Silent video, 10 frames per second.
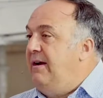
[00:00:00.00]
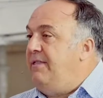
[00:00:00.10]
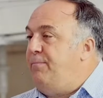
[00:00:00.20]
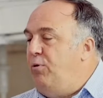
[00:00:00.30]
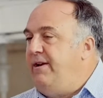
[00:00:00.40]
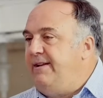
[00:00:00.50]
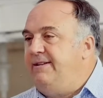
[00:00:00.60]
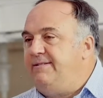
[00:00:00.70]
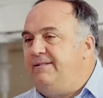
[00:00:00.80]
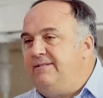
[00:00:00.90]
The point
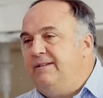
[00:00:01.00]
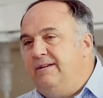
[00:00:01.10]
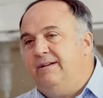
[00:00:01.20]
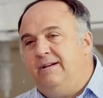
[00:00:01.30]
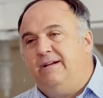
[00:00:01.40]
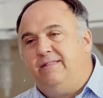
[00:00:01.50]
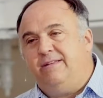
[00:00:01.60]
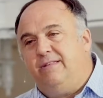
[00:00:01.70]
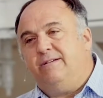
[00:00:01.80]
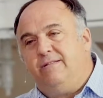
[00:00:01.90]
is
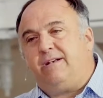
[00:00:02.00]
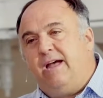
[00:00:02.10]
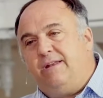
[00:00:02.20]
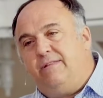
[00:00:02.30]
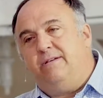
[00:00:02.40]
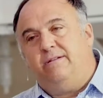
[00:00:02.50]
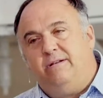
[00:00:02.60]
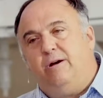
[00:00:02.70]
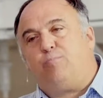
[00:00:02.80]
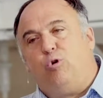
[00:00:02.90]
the kind of the
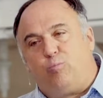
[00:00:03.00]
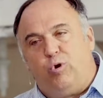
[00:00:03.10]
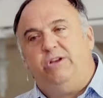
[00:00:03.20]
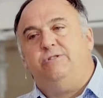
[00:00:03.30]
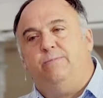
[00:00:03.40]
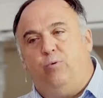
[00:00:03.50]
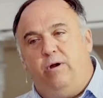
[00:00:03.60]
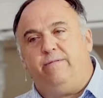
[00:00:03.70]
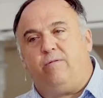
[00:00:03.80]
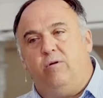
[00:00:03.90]
appropriation
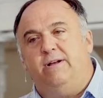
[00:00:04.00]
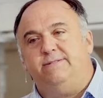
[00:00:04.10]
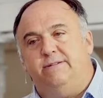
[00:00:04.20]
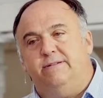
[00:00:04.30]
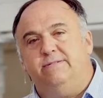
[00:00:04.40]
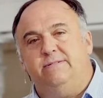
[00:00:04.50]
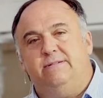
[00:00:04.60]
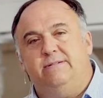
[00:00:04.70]
point for us is